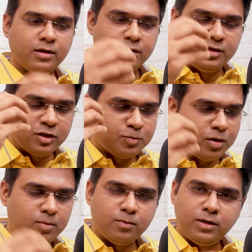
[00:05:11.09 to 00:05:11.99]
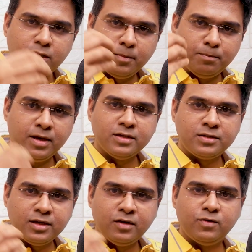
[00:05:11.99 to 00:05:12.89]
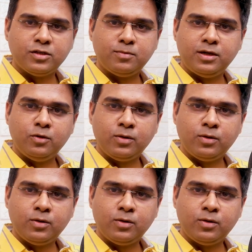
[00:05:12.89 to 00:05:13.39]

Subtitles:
This is probably the best investment